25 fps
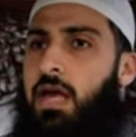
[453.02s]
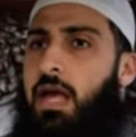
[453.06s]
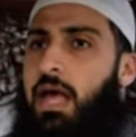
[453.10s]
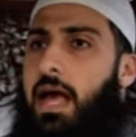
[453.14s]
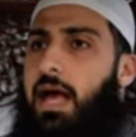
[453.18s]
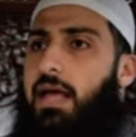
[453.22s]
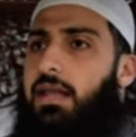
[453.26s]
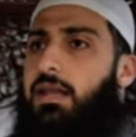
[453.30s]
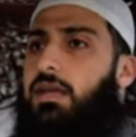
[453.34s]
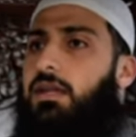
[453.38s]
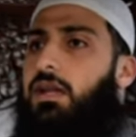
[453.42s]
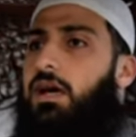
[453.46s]

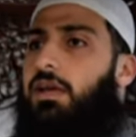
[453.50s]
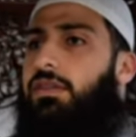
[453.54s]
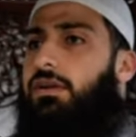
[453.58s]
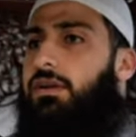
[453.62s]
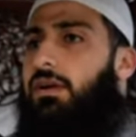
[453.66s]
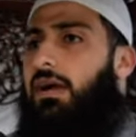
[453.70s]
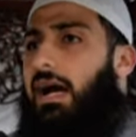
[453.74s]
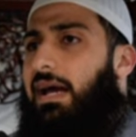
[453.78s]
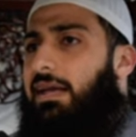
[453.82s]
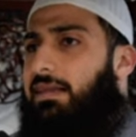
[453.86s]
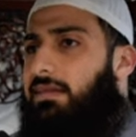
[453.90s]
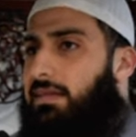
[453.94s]
And
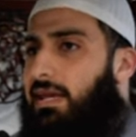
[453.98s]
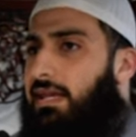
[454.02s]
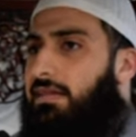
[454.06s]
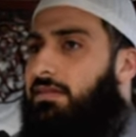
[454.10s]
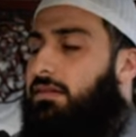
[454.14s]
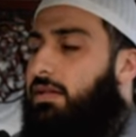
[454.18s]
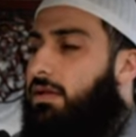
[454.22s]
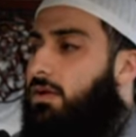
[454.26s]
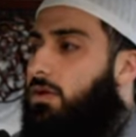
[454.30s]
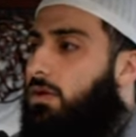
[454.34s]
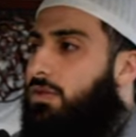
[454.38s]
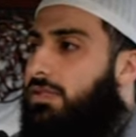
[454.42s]
another
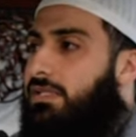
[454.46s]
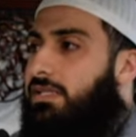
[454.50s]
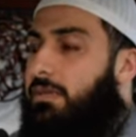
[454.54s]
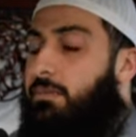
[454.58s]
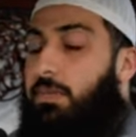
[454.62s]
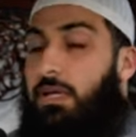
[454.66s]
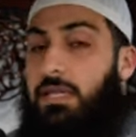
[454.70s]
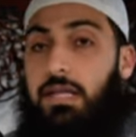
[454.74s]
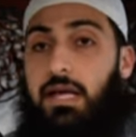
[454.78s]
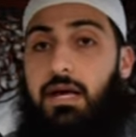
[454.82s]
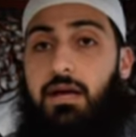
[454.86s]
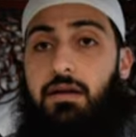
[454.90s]
identical
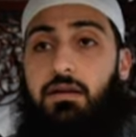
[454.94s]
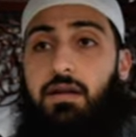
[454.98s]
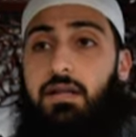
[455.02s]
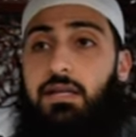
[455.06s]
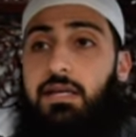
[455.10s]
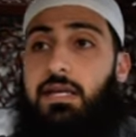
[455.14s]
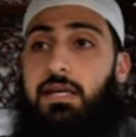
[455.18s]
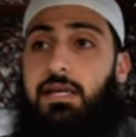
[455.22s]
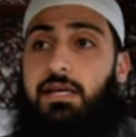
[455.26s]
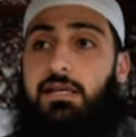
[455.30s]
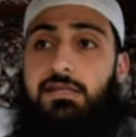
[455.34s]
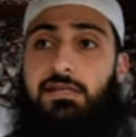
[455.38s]

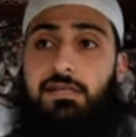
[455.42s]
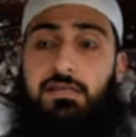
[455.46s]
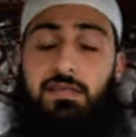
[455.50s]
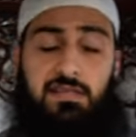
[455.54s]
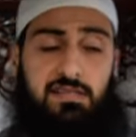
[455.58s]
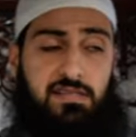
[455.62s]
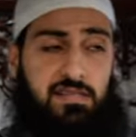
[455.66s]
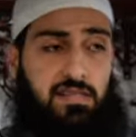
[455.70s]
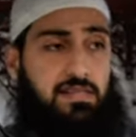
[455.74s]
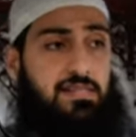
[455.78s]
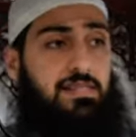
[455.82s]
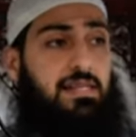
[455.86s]
similarity is the
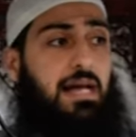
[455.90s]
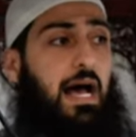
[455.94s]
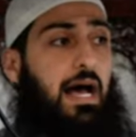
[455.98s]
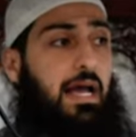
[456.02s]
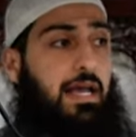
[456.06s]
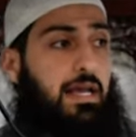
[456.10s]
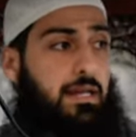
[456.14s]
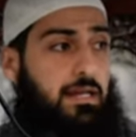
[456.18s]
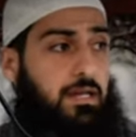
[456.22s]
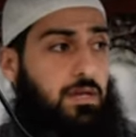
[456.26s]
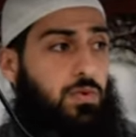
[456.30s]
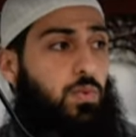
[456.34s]

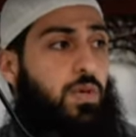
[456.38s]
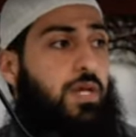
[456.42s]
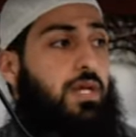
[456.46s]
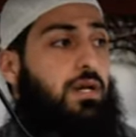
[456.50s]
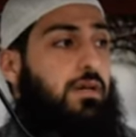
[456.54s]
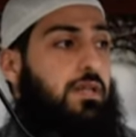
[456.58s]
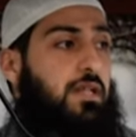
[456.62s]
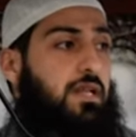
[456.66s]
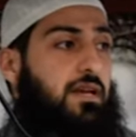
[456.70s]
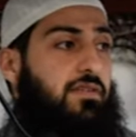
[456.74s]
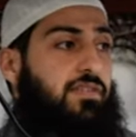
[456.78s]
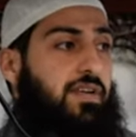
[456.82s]
society we
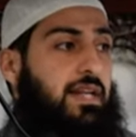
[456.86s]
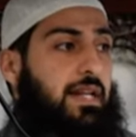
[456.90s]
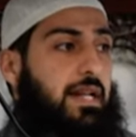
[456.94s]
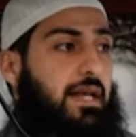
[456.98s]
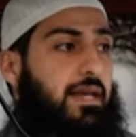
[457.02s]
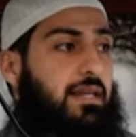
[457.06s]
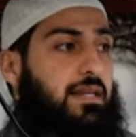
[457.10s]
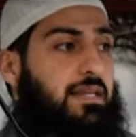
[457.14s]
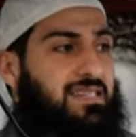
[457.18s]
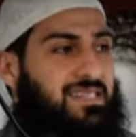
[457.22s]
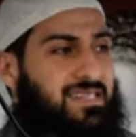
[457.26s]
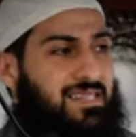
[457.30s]
are living
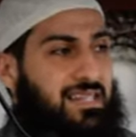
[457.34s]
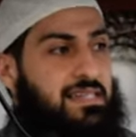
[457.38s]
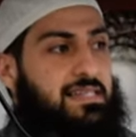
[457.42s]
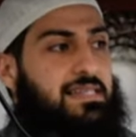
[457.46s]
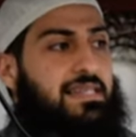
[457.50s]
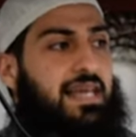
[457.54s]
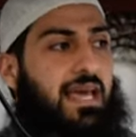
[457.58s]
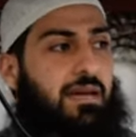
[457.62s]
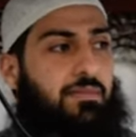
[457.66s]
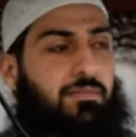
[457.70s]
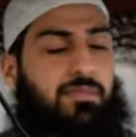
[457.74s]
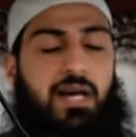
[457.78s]
in is the
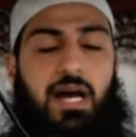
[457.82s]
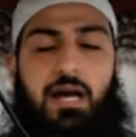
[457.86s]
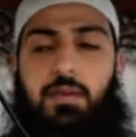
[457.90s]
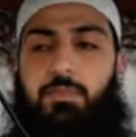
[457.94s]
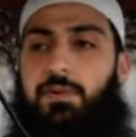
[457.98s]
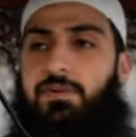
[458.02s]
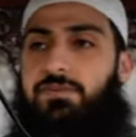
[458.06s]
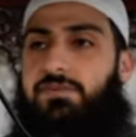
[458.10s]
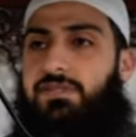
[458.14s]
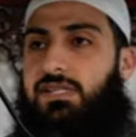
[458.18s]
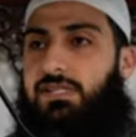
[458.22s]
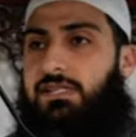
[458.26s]
same type
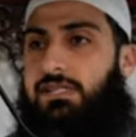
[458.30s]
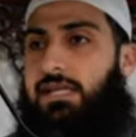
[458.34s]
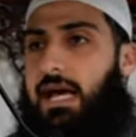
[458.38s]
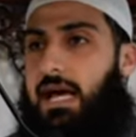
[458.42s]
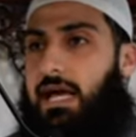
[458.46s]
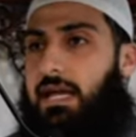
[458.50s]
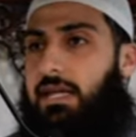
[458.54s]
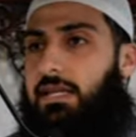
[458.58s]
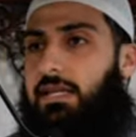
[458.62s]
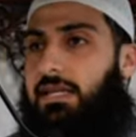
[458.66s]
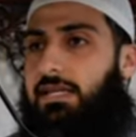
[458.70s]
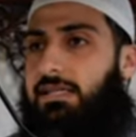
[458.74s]
of
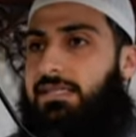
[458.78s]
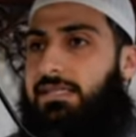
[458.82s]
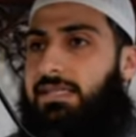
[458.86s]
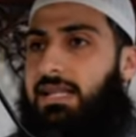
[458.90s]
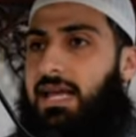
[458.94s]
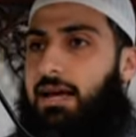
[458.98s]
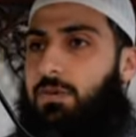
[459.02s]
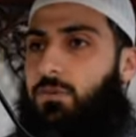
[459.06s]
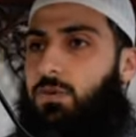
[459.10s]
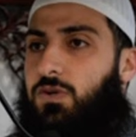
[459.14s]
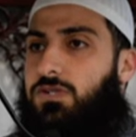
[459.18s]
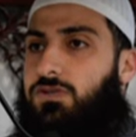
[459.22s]
society
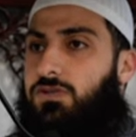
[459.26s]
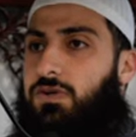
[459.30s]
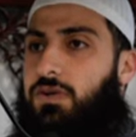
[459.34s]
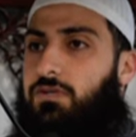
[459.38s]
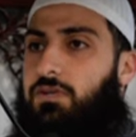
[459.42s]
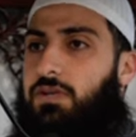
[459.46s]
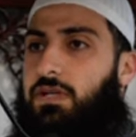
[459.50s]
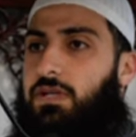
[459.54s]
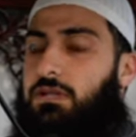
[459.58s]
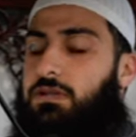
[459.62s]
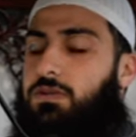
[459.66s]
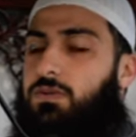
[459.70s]
Islam was
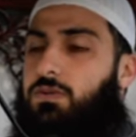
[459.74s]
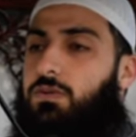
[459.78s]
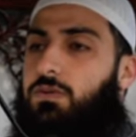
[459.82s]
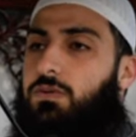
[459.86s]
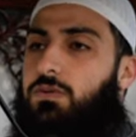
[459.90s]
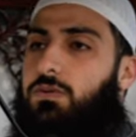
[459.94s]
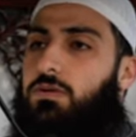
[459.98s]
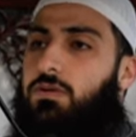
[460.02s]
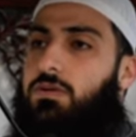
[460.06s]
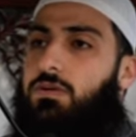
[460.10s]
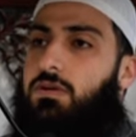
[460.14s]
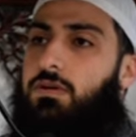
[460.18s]
revealed to.
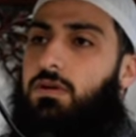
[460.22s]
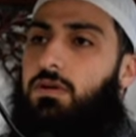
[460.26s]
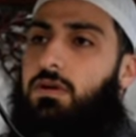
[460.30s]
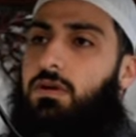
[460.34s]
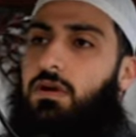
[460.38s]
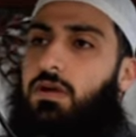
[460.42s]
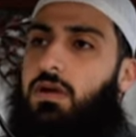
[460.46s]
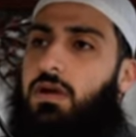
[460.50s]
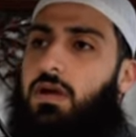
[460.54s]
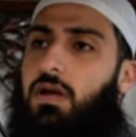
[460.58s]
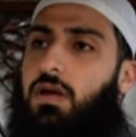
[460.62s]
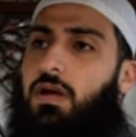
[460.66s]

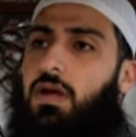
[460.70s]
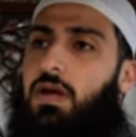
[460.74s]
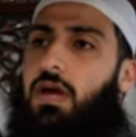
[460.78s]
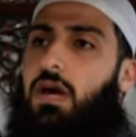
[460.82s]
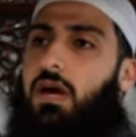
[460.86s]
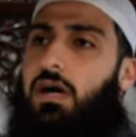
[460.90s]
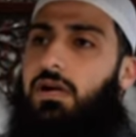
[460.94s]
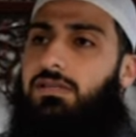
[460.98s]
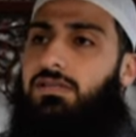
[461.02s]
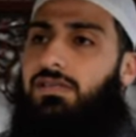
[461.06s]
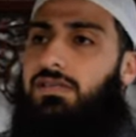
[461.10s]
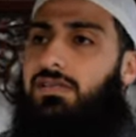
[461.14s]

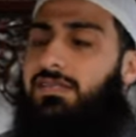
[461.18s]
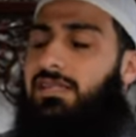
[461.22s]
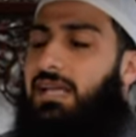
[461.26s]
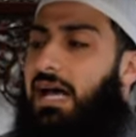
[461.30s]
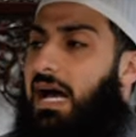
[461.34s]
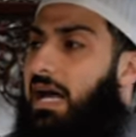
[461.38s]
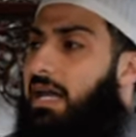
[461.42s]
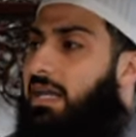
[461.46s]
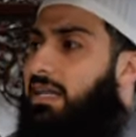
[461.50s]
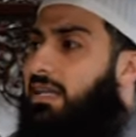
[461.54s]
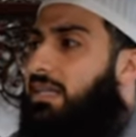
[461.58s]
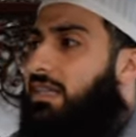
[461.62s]
A
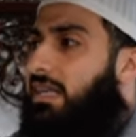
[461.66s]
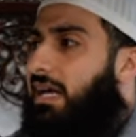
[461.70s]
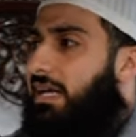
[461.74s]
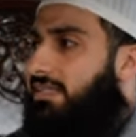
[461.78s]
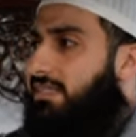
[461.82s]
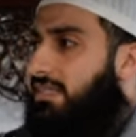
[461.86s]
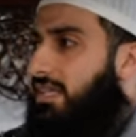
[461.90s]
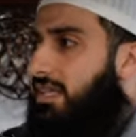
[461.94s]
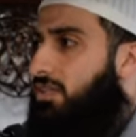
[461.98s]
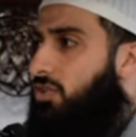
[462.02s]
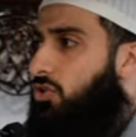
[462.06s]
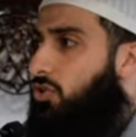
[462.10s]
society
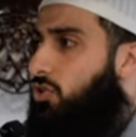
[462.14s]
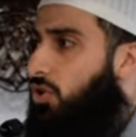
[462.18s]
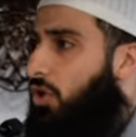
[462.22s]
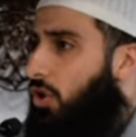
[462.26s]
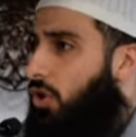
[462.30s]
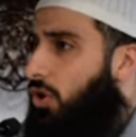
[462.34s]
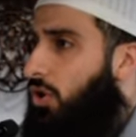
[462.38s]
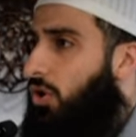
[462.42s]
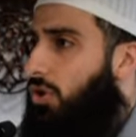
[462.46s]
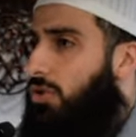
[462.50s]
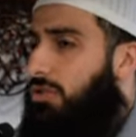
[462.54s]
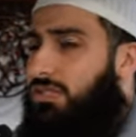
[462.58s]
that's
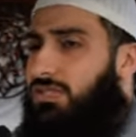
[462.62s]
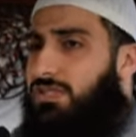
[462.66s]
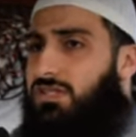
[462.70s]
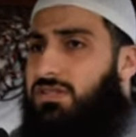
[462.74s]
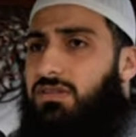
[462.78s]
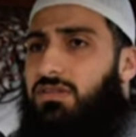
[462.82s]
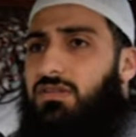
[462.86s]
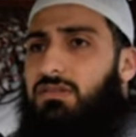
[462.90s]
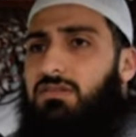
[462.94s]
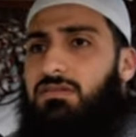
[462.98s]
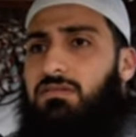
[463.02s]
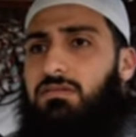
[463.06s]
indulged
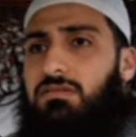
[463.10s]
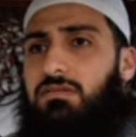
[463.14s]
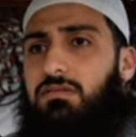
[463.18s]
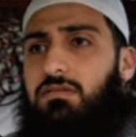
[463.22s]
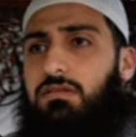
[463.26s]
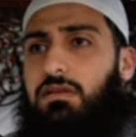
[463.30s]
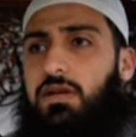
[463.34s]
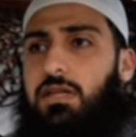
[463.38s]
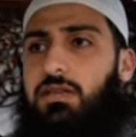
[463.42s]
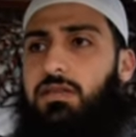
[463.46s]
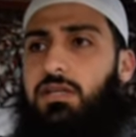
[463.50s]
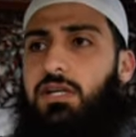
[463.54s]

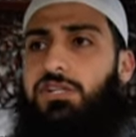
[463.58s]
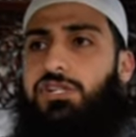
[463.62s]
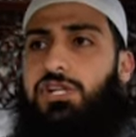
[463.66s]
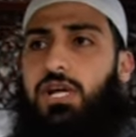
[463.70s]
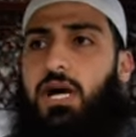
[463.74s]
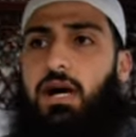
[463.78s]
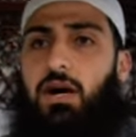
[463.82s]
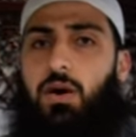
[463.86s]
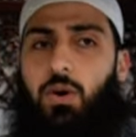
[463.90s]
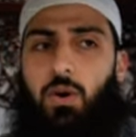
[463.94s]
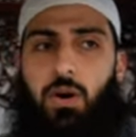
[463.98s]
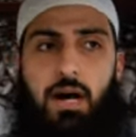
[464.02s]
in the
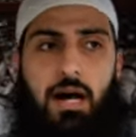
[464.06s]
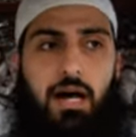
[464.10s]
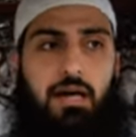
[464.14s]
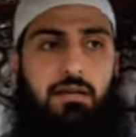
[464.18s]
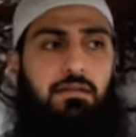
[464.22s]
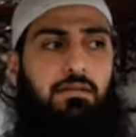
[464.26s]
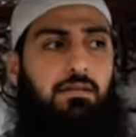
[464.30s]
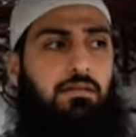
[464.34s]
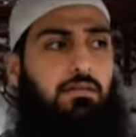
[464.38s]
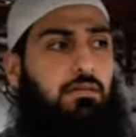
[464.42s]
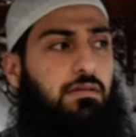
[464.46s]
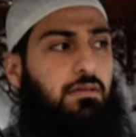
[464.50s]
shahawat,